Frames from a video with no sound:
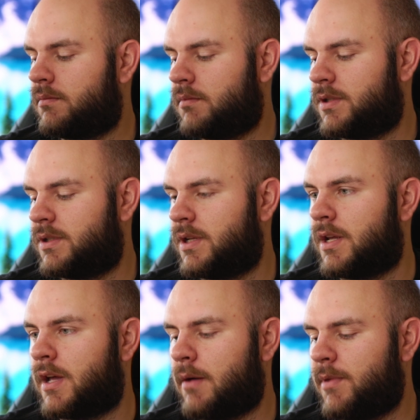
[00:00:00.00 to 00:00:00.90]
let's see,
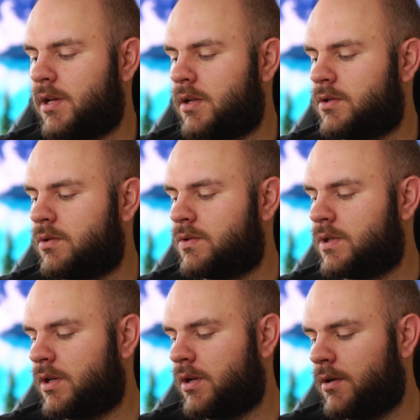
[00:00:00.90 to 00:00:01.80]
how many issues
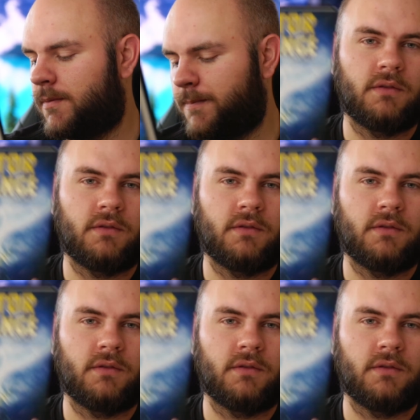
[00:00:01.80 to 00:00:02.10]
in here?